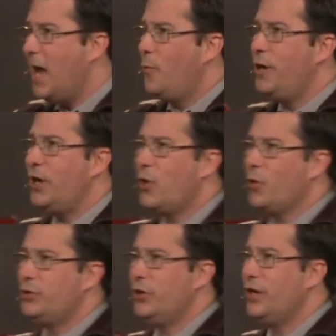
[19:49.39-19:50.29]
I want to
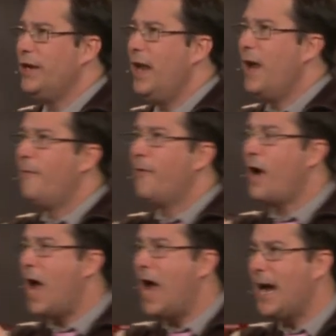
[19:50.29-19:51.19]
encourage you to never
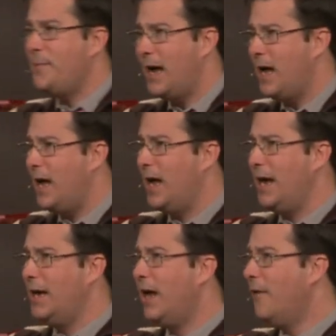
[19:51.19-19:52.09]
hide
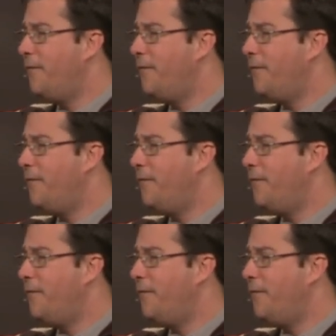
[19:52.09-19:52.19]
behind